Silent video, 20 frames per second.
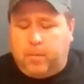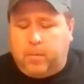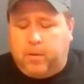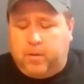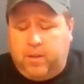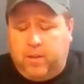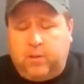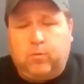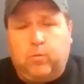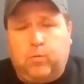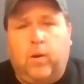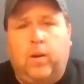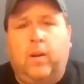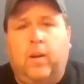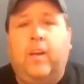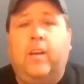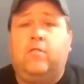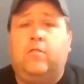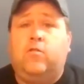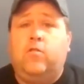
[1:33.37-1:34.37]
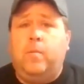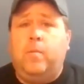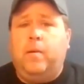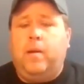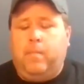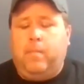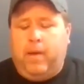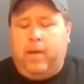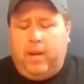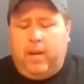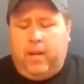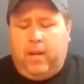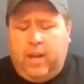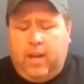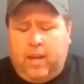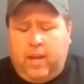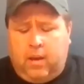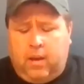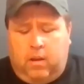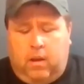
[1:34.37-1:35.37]
how about this one? History being made
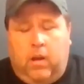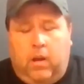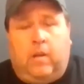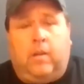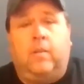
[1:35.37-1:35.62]
again.